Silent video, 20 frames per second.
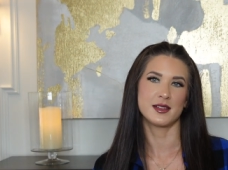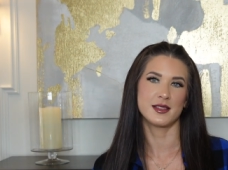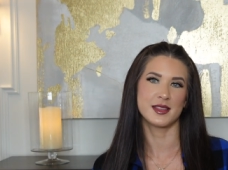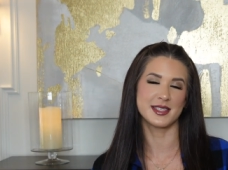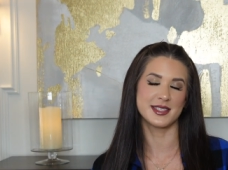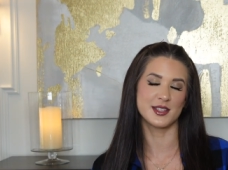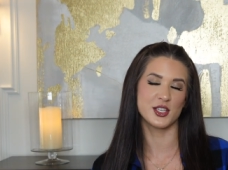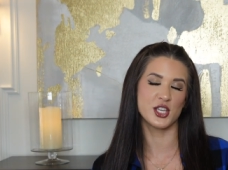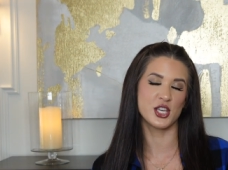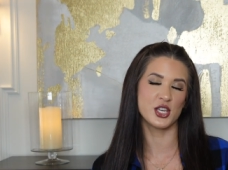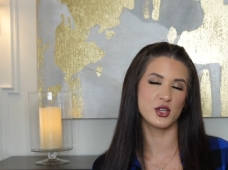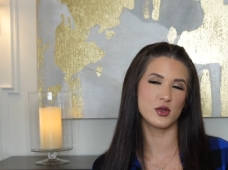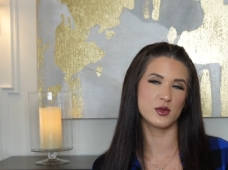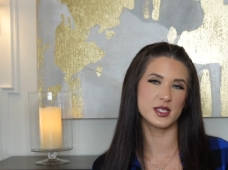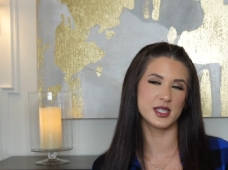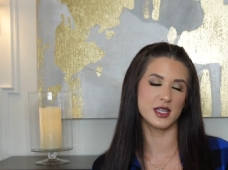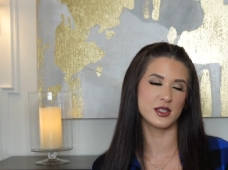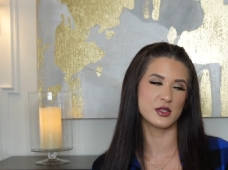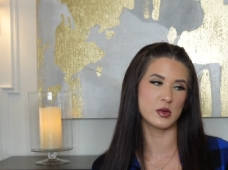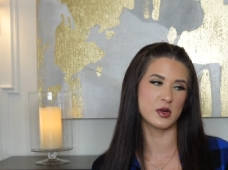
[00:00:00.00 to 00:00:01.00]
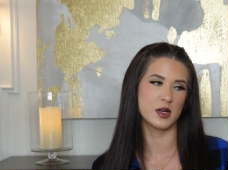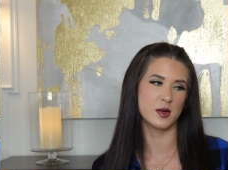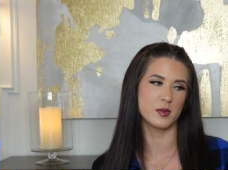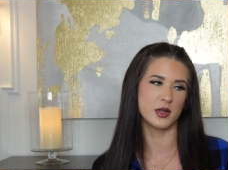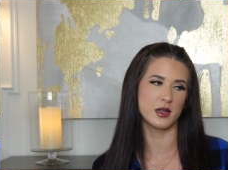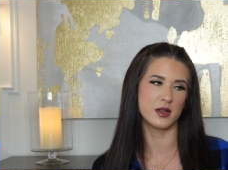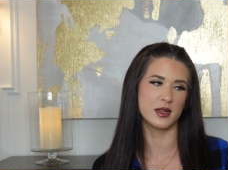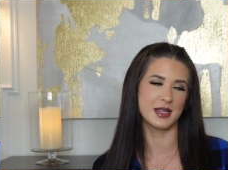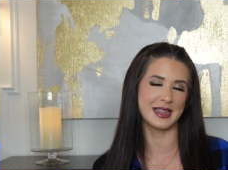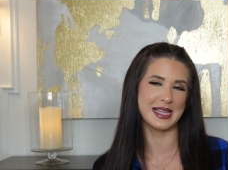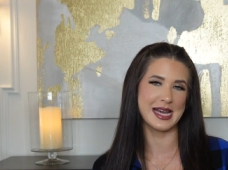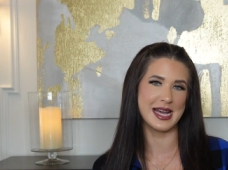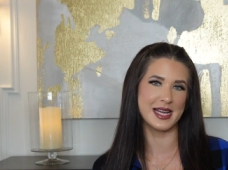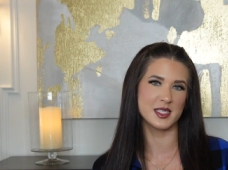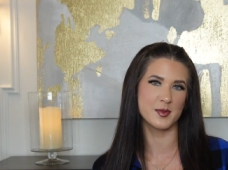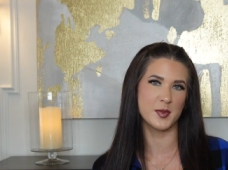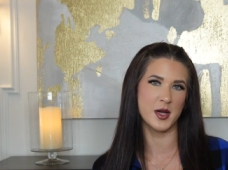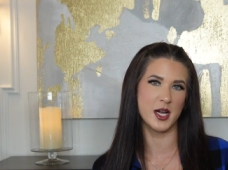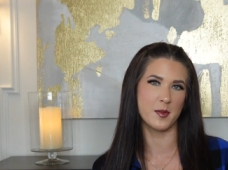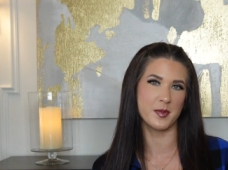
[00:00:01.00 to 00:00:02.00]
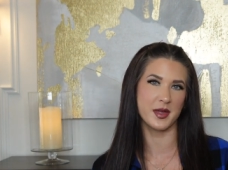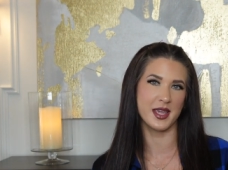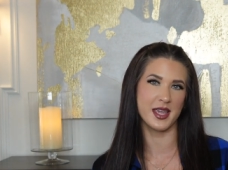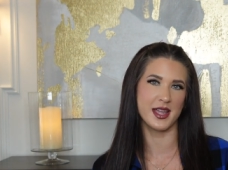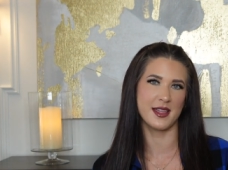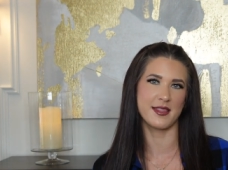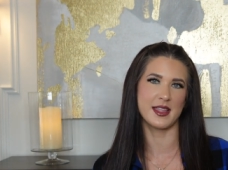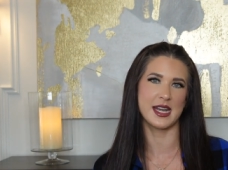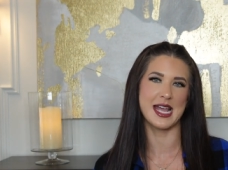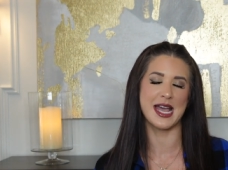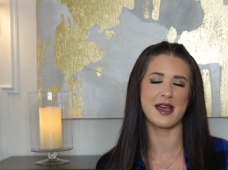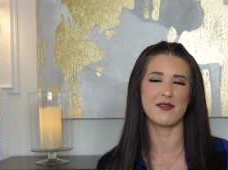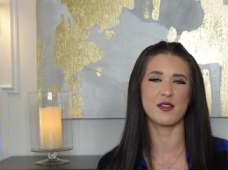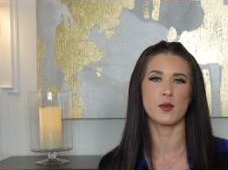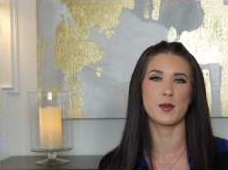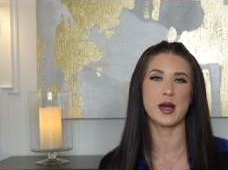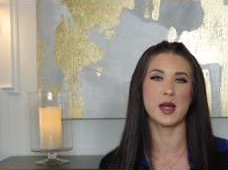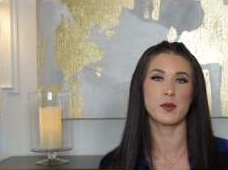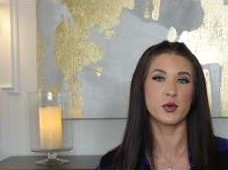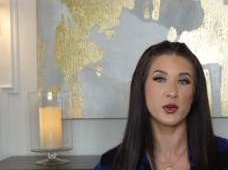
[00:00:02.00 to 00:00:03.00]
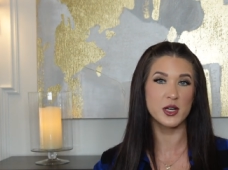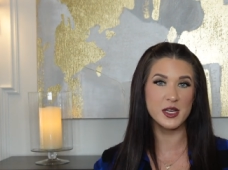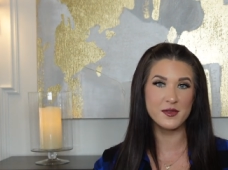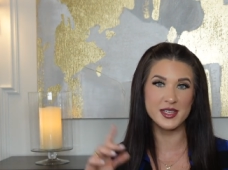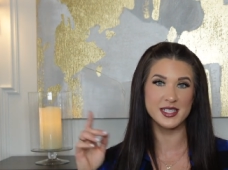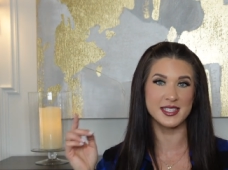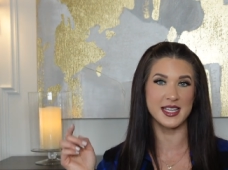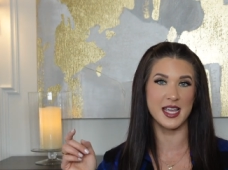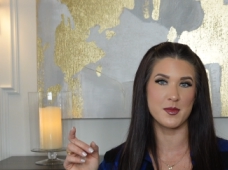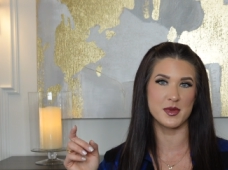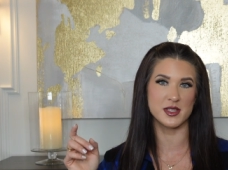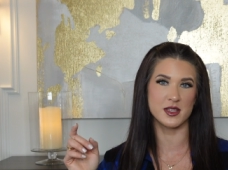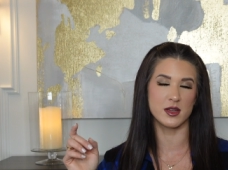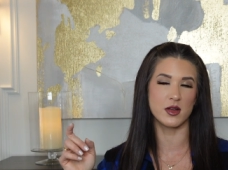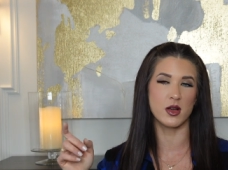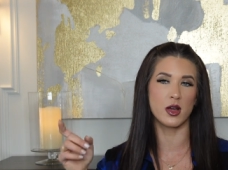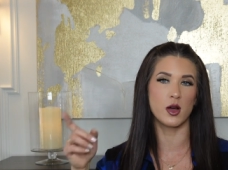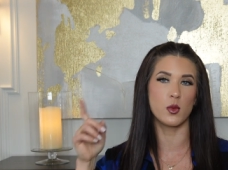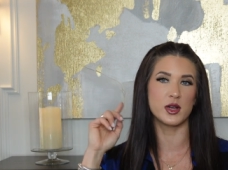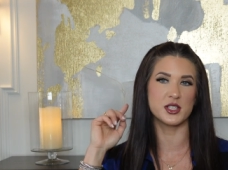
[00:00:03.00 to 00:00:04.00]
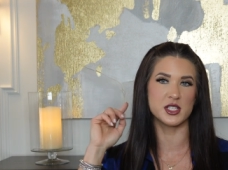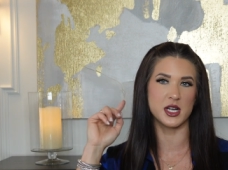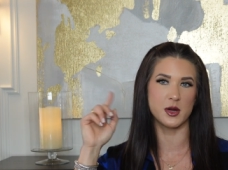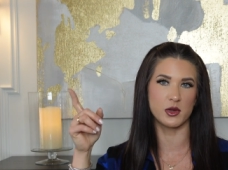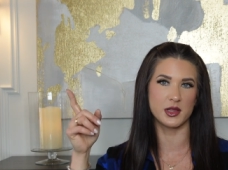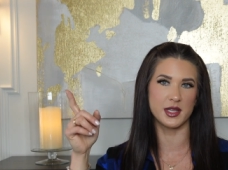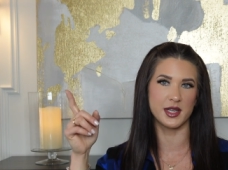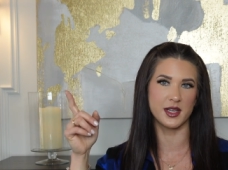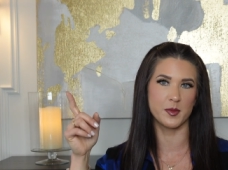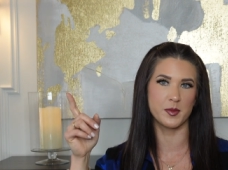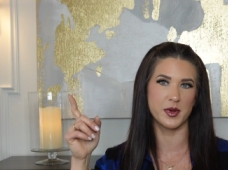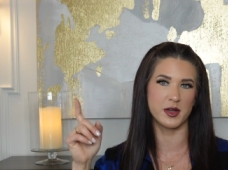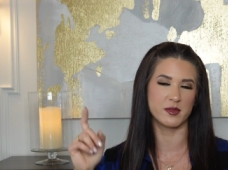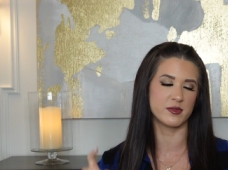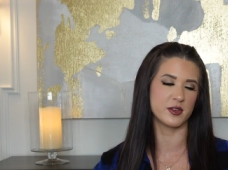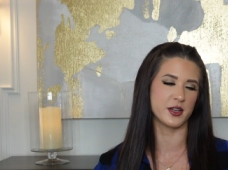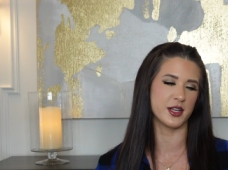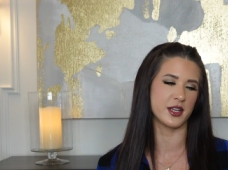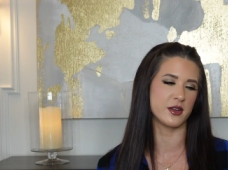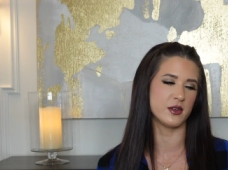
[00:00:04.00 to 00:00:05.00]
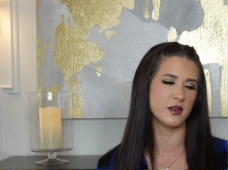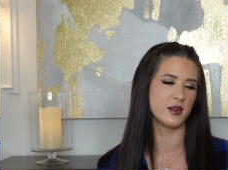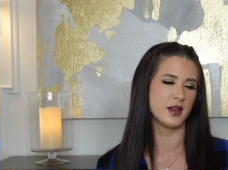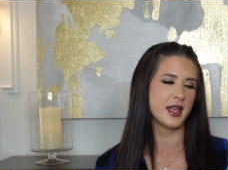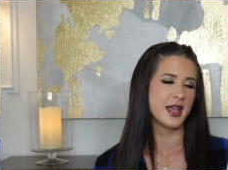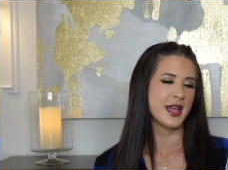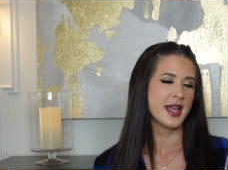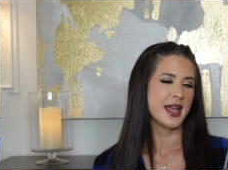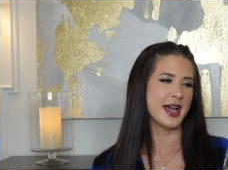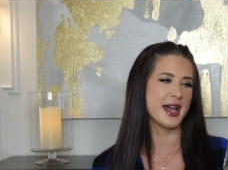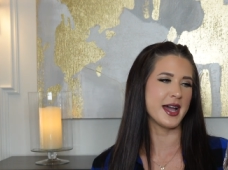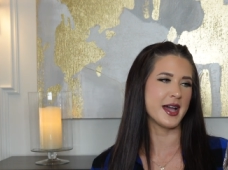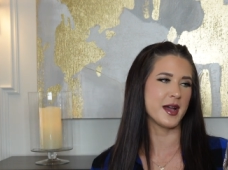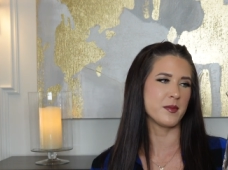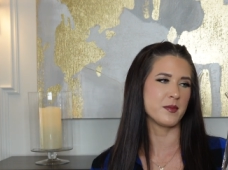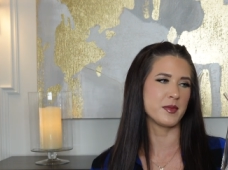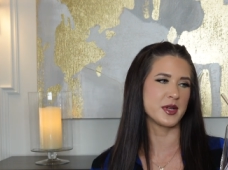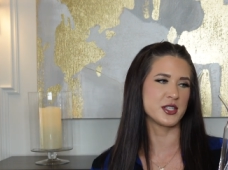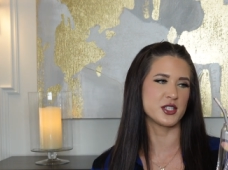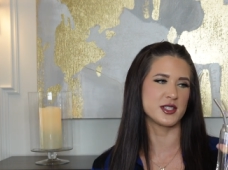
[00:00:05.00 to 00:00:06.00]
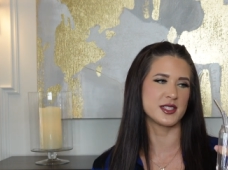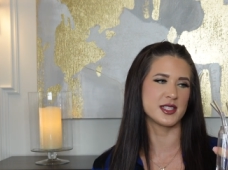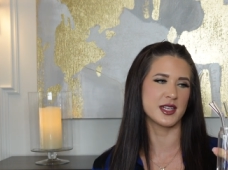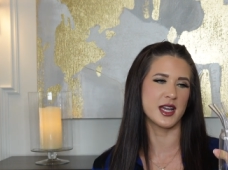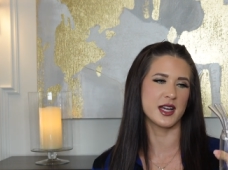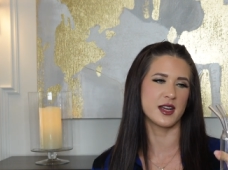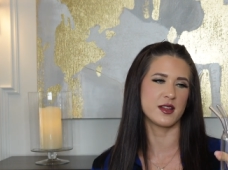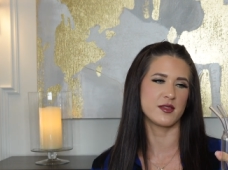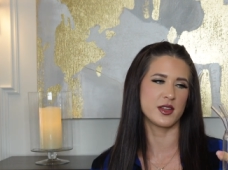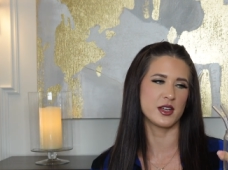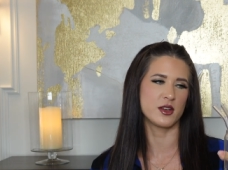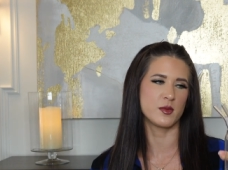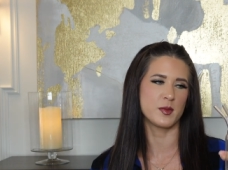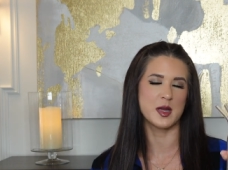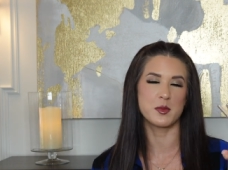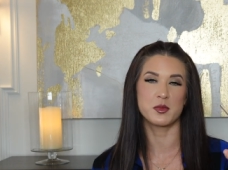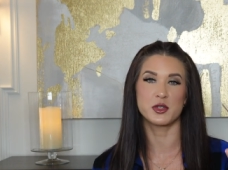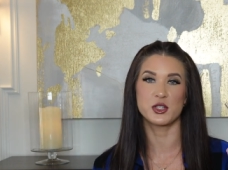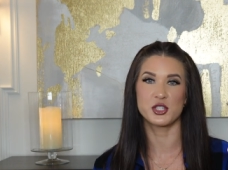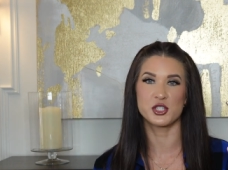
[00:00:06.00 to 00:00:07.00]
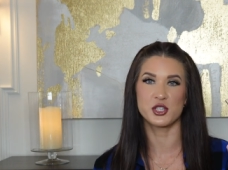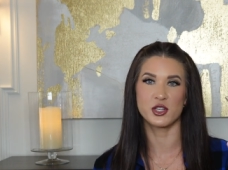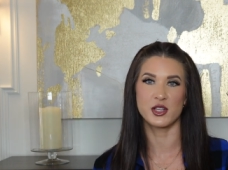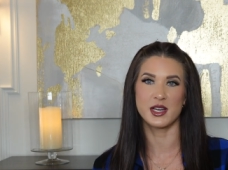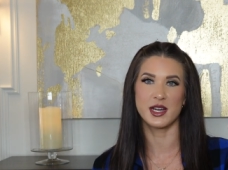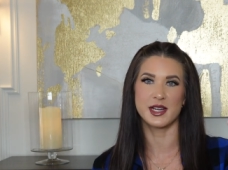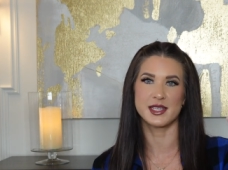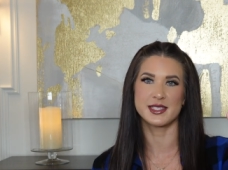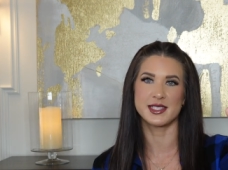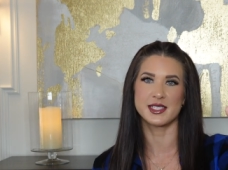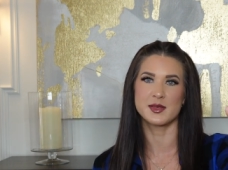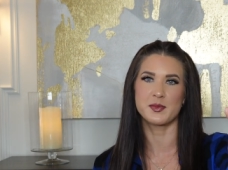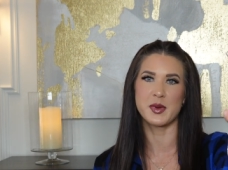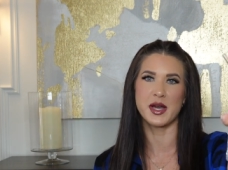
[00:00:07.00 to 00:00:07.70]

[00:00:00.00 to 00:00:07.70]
this cute, adorable glass pop can that I have on my previous Amazon haul, which I will link above for you. Um, but just to kind of, you know, be able to show you guys this